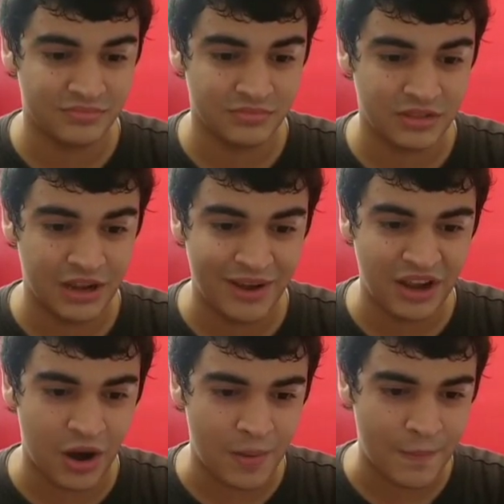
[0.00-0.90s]
Here we
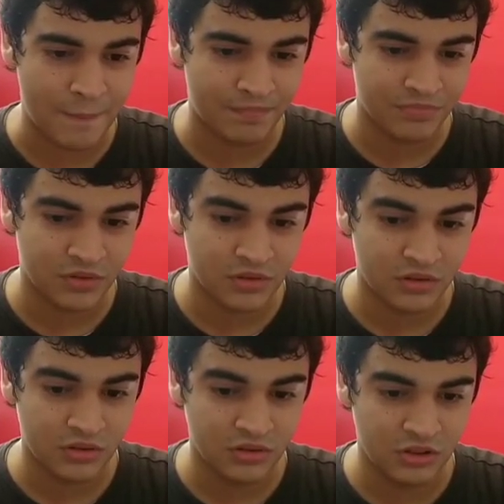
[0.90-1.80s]
go.
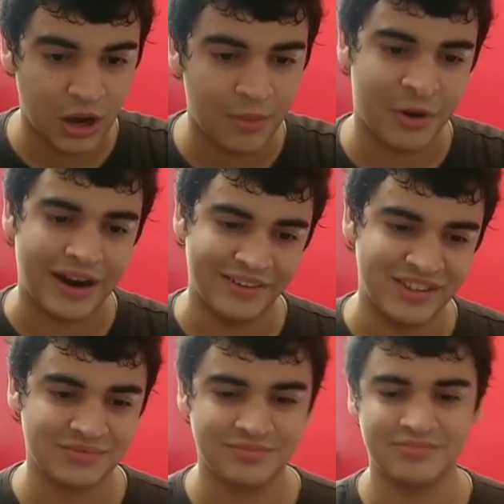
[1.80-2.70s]
Double
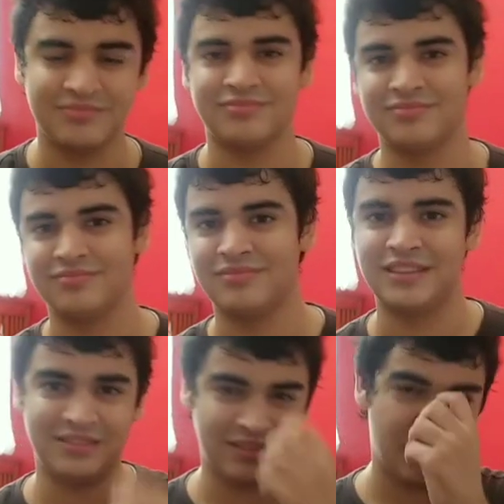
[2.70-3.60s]
Iris.
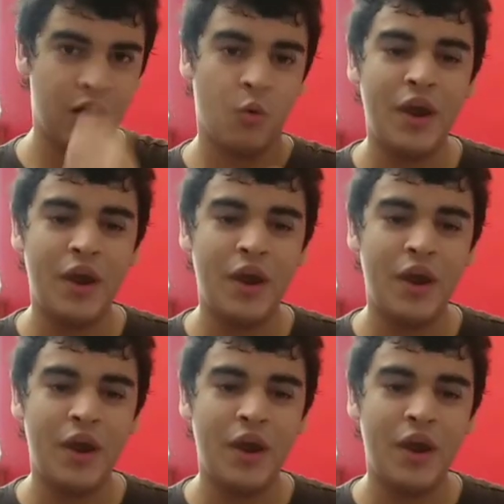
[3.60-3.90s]
We